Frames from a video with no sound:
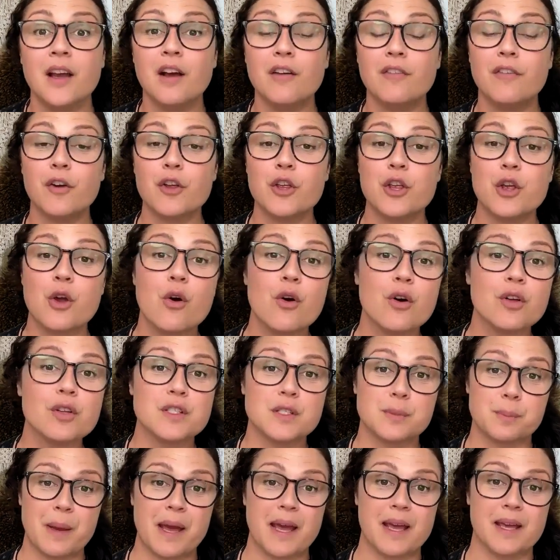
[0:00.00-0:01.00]
for your
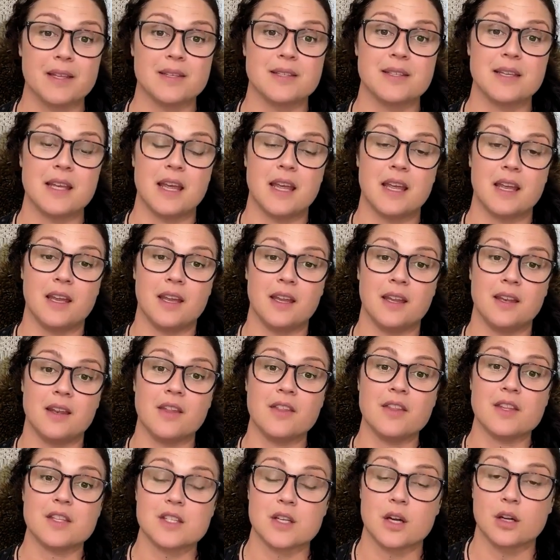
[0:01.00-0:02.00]
space in
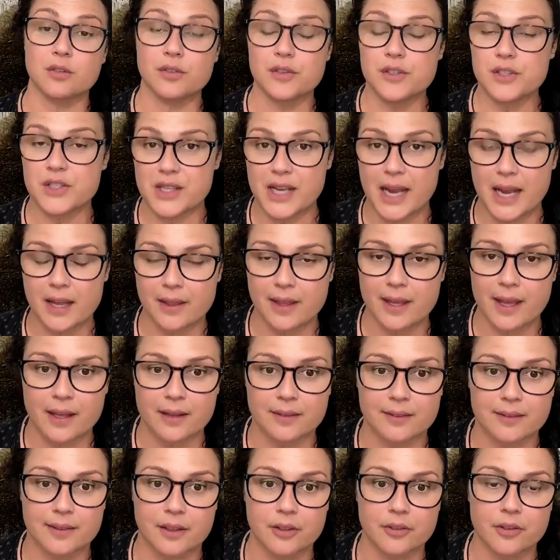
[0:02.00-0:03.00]
the Soulful Scaling
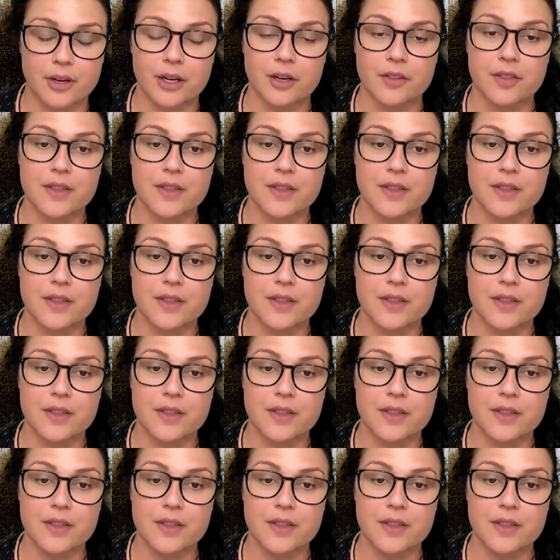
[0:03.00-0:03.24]
Accelerator.